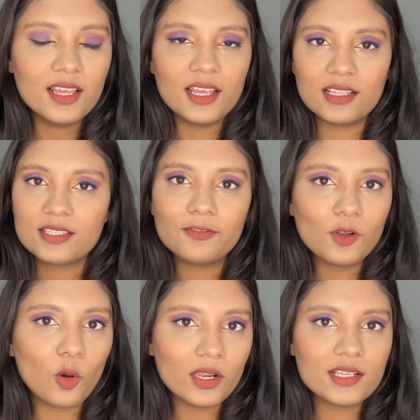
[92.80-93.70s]
It's a
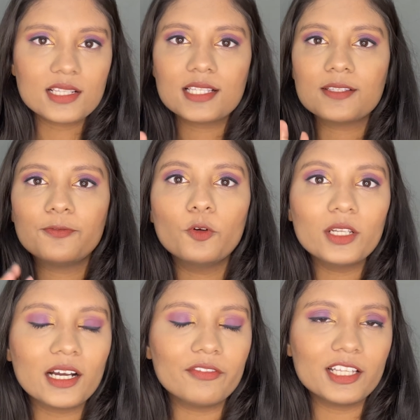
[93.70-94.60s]
flawless
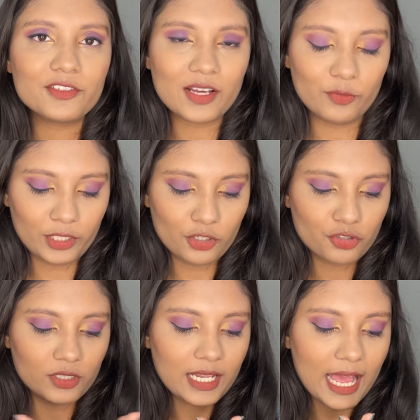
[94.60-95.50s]
full coverage
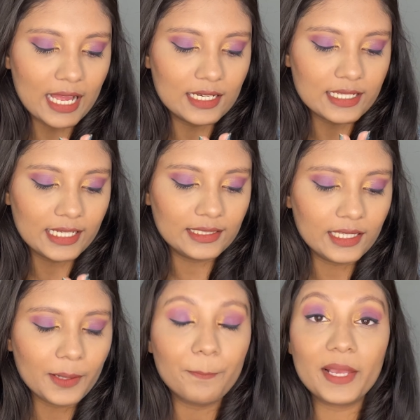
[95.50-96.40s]
foundation and I
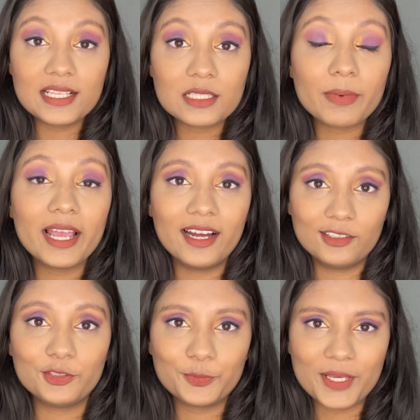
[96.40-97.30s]
think best buy
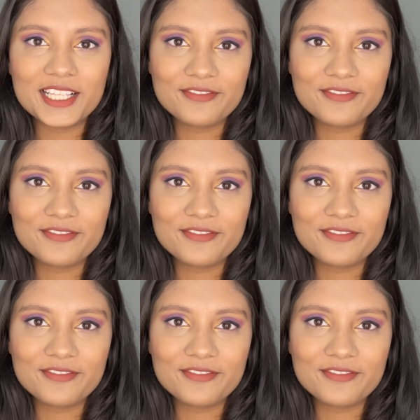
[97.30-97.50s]
under rupees